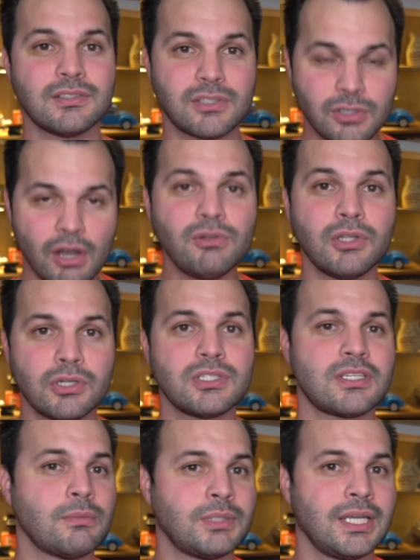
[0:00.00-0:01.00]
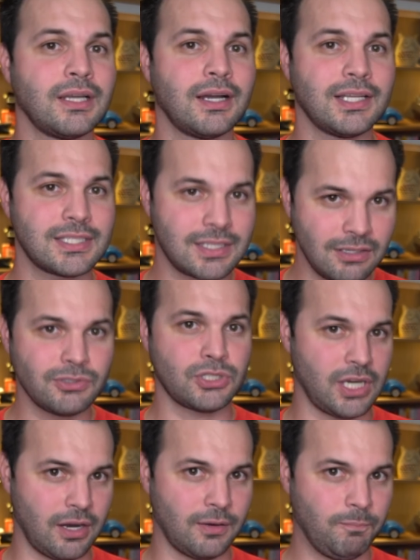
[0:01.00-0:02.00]
So go learn something on
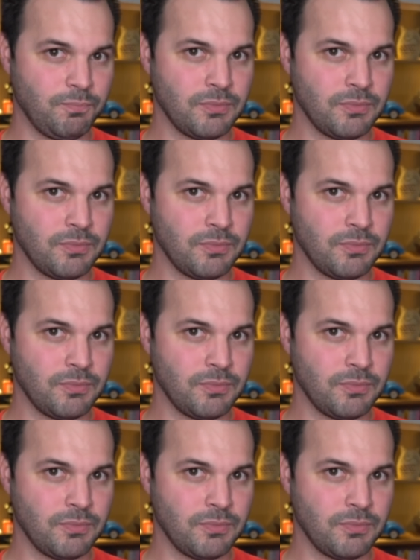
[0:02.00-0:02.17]
Skillshare.